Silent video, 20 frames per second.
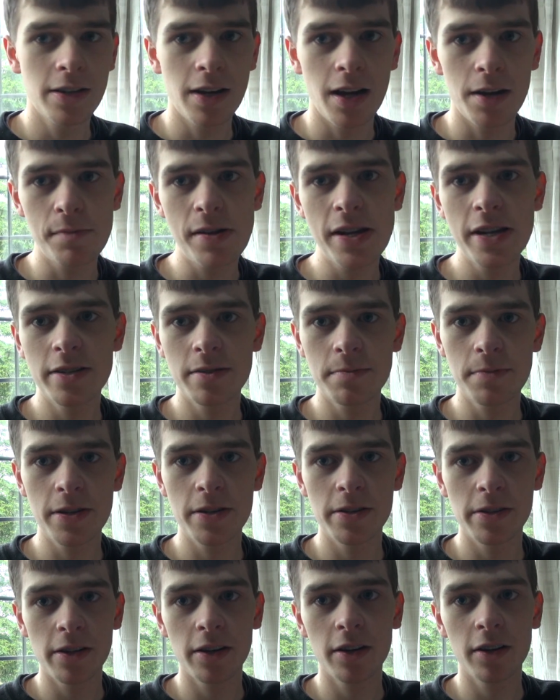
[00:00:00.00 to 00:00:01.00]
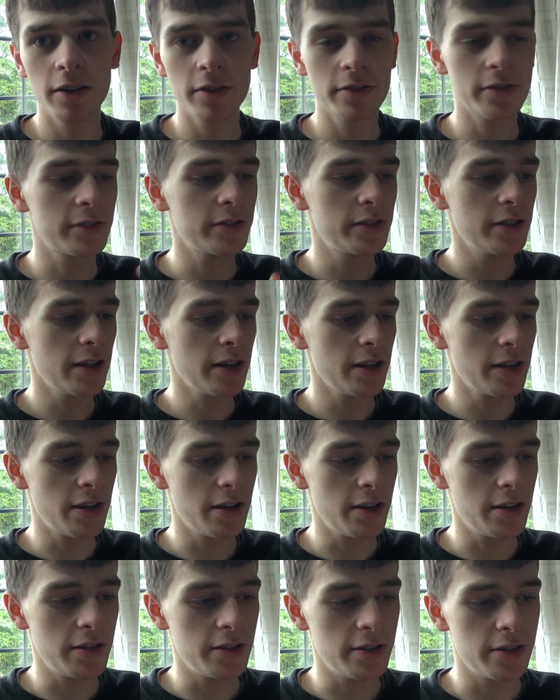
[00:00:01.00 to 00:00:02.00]
I made a pinyata,
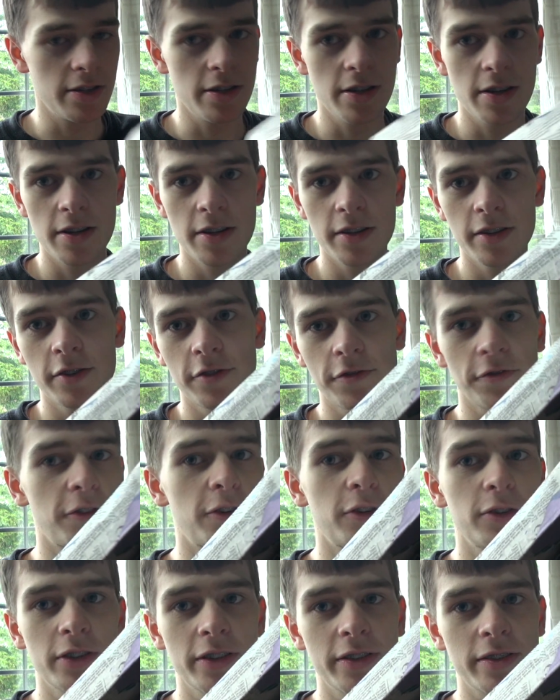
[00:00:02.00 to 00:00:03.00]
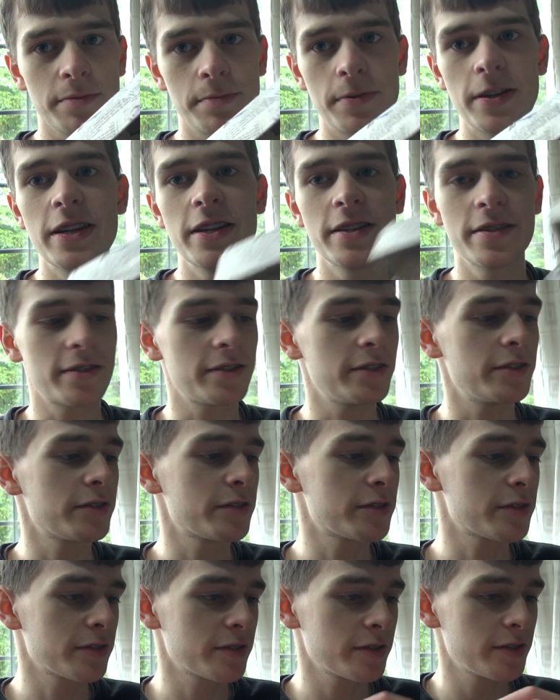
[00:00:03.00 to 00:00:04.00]
yay. It's falling to
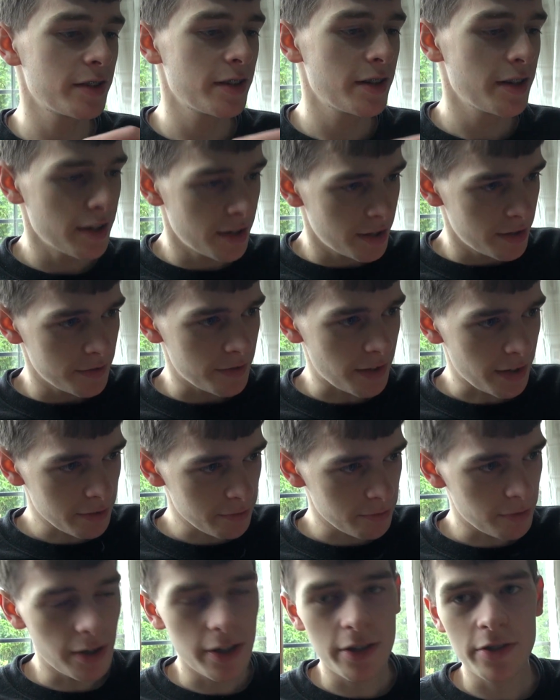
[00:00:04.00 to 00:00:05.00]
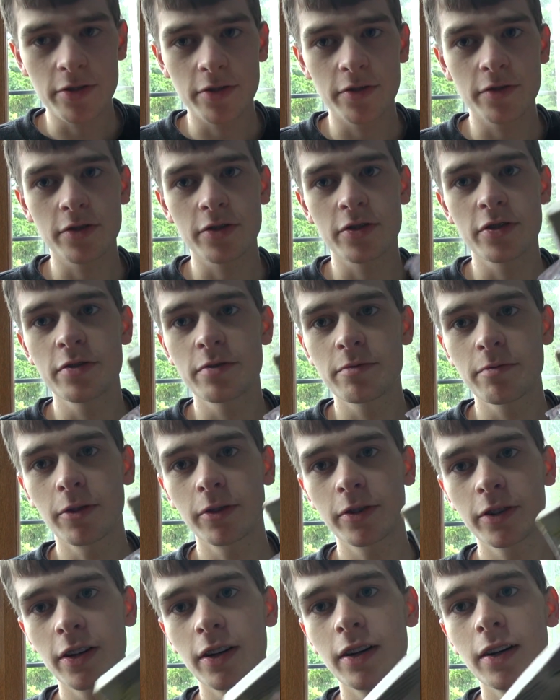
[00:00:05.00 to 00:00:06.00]
pieces. That's why I should have just used
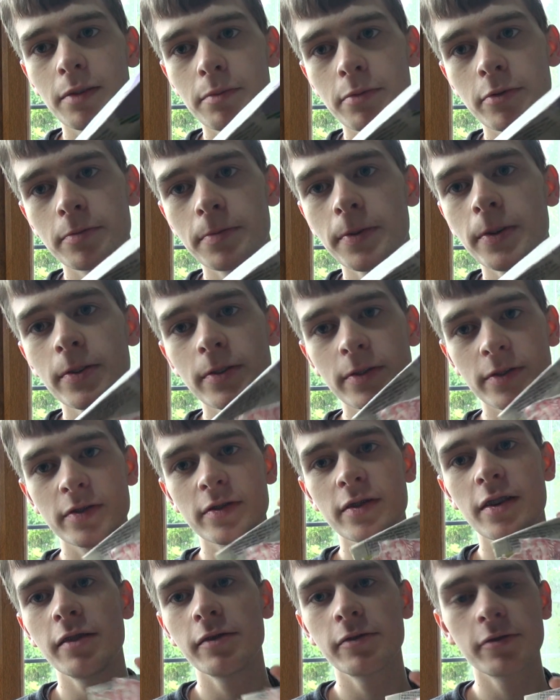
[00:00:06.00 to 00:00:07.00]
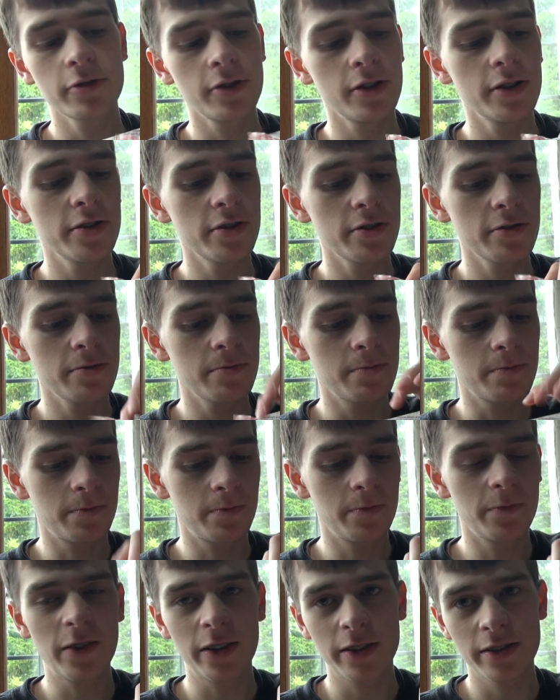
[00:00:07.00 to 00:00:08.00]
one cardboard box instead of trying to do
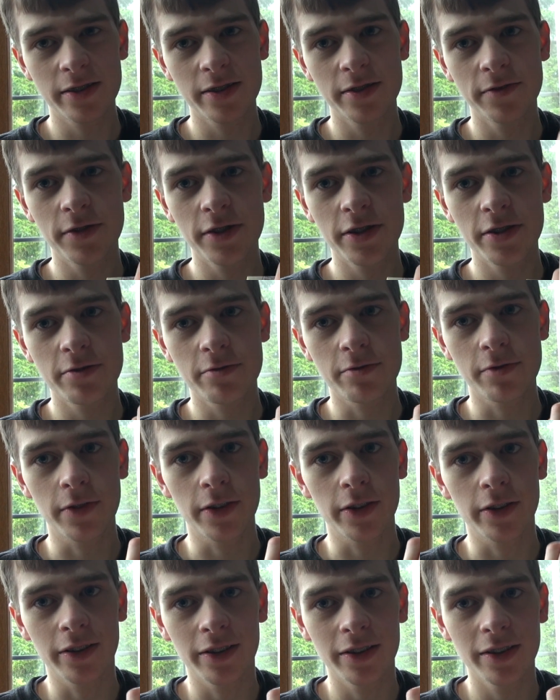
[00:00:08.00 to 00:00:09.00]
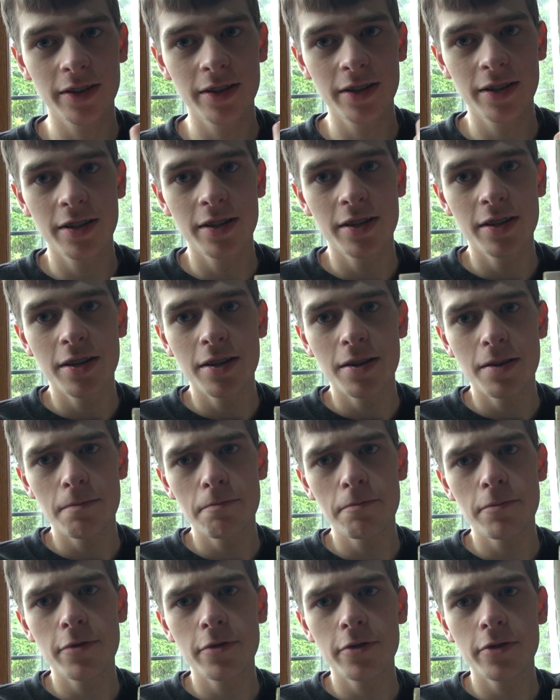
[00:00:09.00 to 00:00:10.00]
fancy things with it.
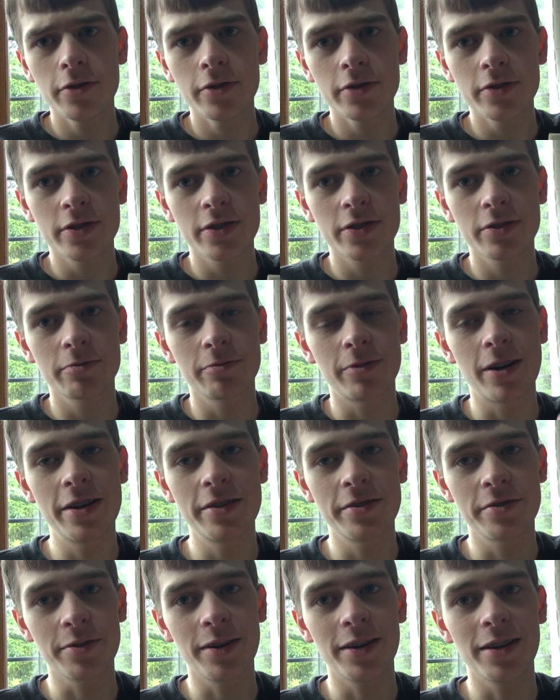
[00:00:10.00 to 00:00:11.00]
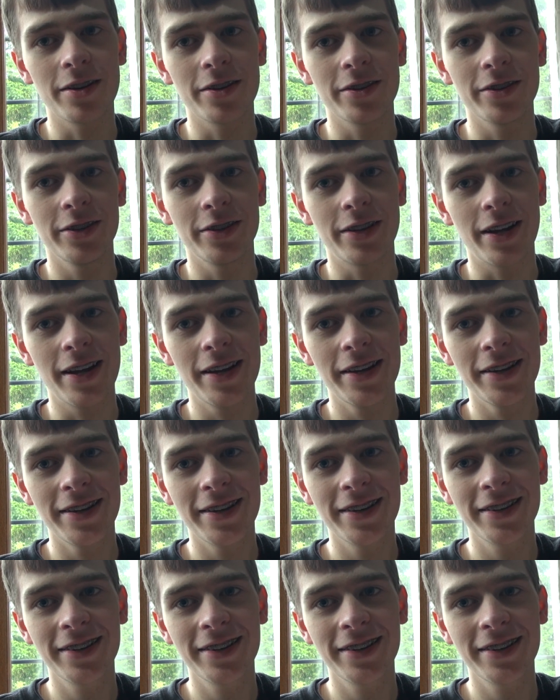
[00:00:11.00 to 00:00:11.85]
But when do I learn, eh?